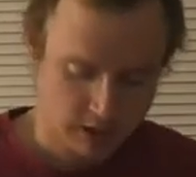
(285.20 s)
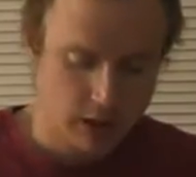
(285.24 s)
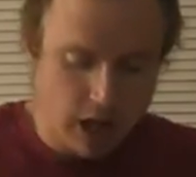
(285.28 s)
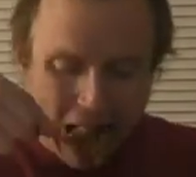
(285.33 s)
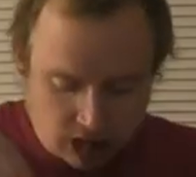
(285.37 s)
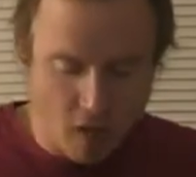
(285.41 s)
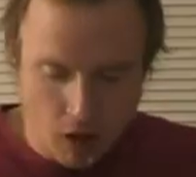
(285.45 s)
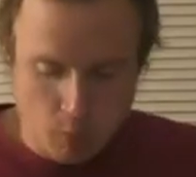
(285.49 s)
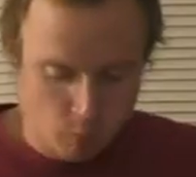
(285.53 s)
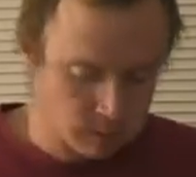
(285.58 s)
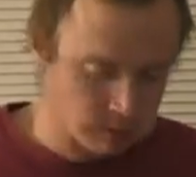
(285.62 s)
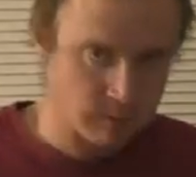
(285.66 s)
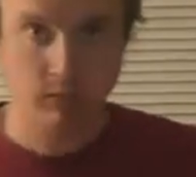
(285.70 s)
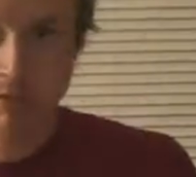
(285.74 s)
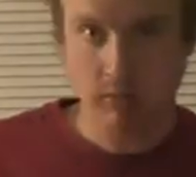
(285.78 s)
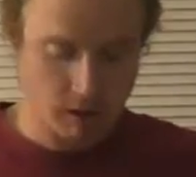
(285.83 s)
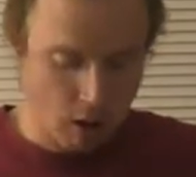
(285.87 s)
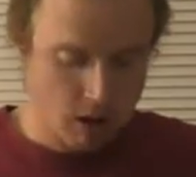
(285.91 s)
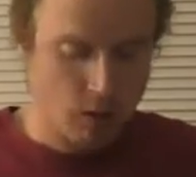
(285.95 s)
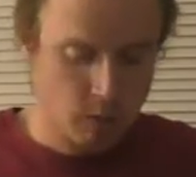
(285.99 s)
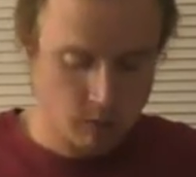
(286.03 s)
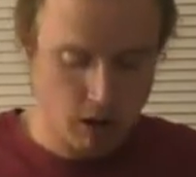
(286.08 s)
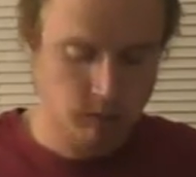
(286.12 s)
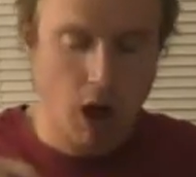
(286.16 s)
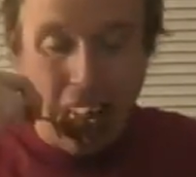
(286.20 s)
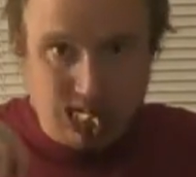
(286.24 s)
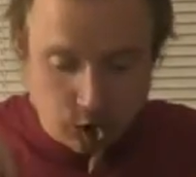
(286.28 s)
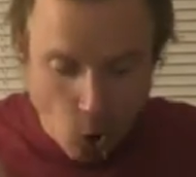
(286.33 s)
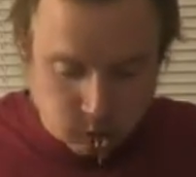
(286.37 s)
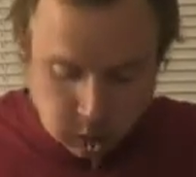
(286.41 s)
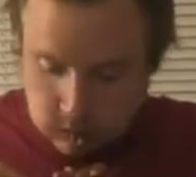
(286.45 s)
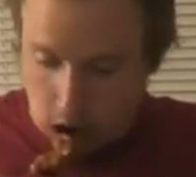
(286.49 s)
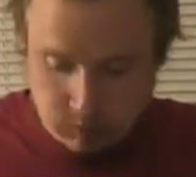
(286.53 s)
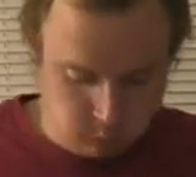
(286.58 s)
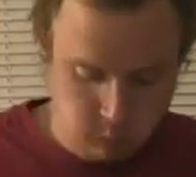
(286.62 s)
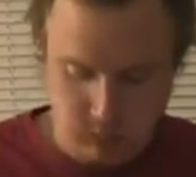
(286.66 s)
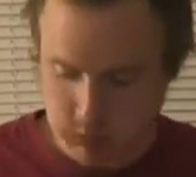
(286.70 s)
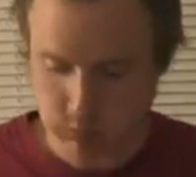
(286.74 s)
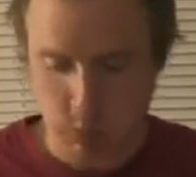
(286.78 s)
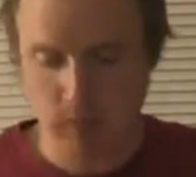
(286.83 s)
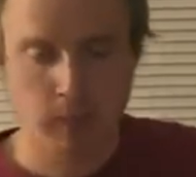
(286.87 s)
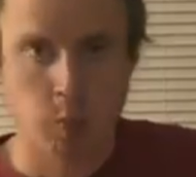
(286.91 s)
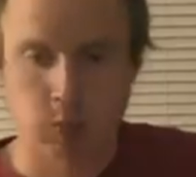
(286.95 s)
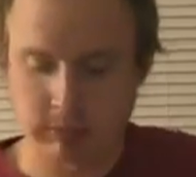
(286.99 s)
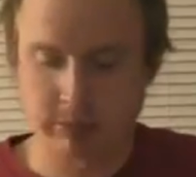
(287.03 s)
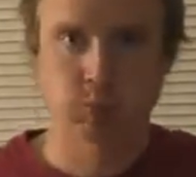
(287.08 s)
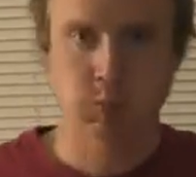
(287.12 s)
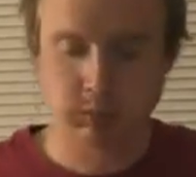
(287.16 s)
exited the fermentation tank,
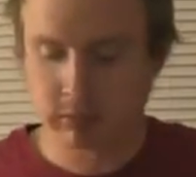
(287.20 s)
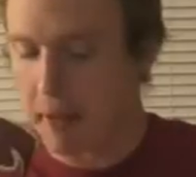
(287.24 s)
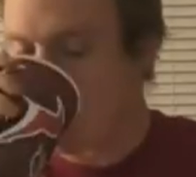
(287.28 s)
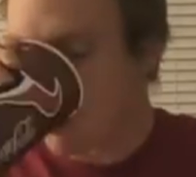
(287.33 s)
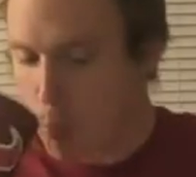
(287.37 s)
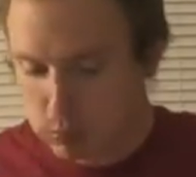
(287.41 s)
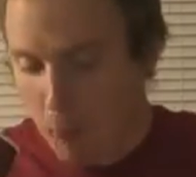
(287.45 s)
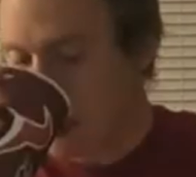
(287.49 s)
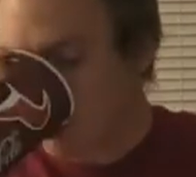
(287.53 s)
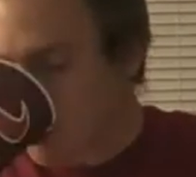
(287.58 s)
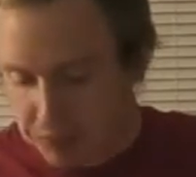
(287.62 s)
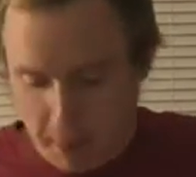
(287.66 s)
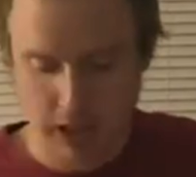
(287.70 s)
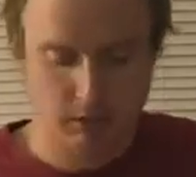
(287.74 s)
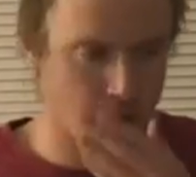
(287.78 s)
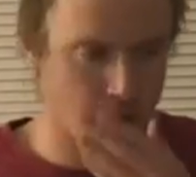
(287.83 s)
in some